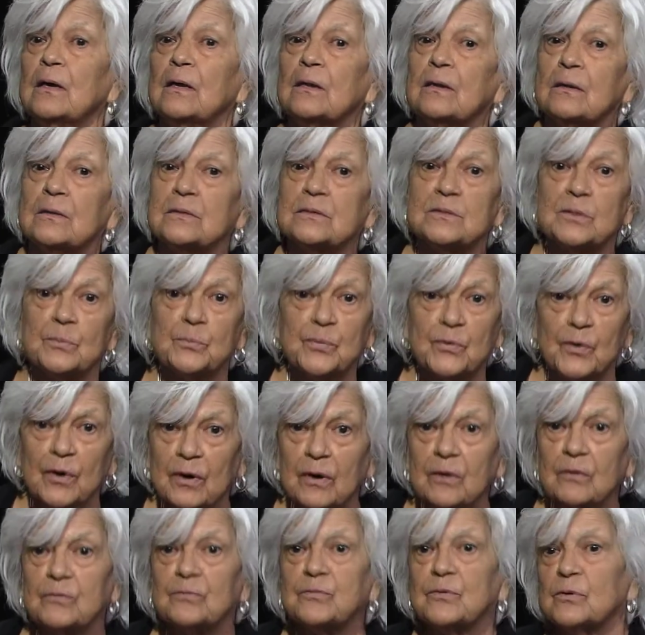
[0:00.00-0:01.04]
It's a
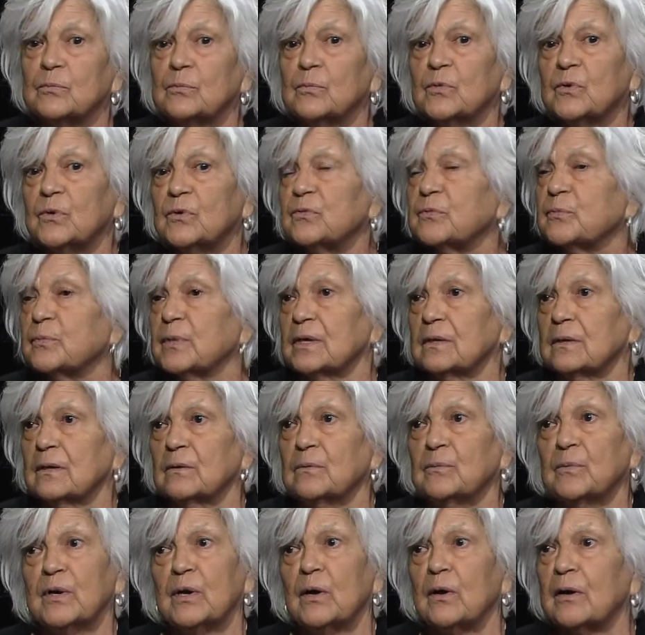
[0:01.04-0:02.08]
prayerful movement.
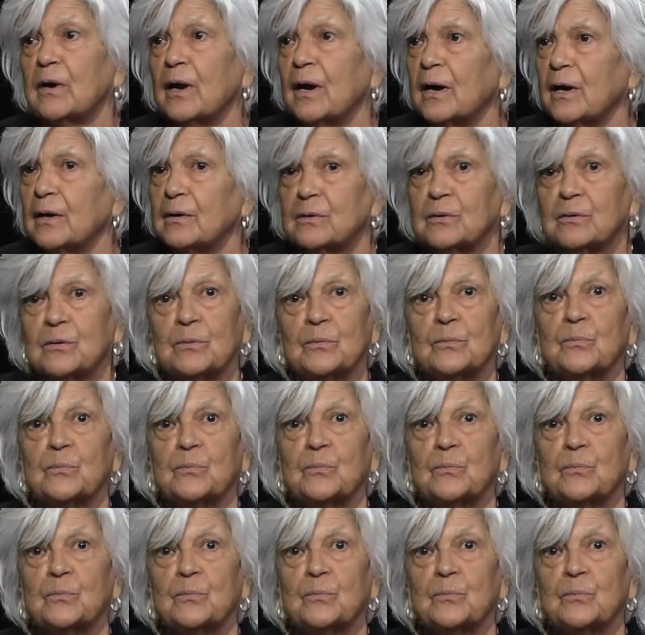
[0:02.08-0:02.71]
We are not